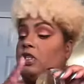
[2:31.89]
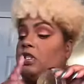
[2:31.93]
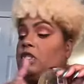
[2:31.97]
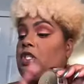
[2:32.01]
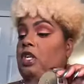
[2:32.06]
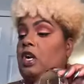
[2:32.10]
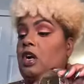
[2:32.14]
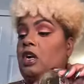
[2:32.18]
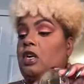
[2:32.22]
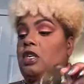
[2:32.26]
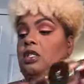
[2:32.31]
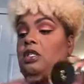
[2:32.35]

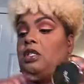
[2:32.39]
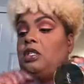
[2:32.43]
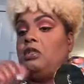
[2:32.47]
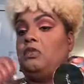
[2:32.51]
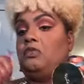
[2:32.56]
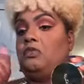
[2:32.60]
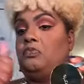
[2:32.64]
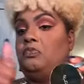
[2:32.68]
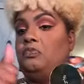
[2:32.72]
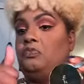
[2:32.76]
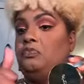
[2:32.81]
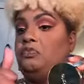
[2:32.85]
Tarte,
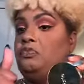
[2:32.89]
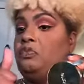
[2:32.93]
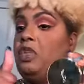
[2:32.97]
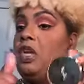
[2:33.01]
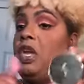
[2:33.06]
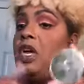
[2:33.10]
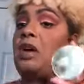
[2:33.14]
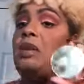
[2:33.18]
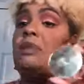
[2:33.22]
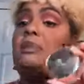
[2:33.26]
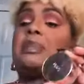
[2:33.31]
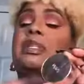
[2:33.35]

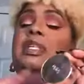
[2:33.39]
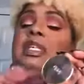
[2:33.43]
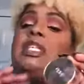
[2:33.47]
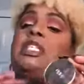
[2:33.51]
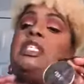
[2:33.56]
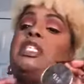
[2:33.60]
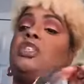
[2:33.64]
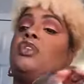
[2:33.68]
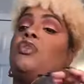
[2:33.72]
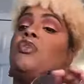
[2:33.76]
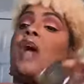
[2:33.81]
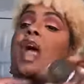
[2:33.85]

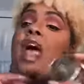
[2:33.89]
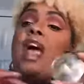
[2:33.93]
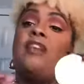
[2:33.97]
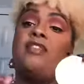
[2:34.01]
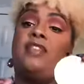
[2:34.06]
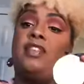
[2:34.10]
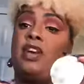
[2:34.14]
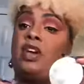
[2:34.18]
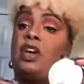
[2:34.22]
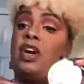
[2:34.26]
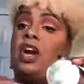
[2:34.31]
please don't ever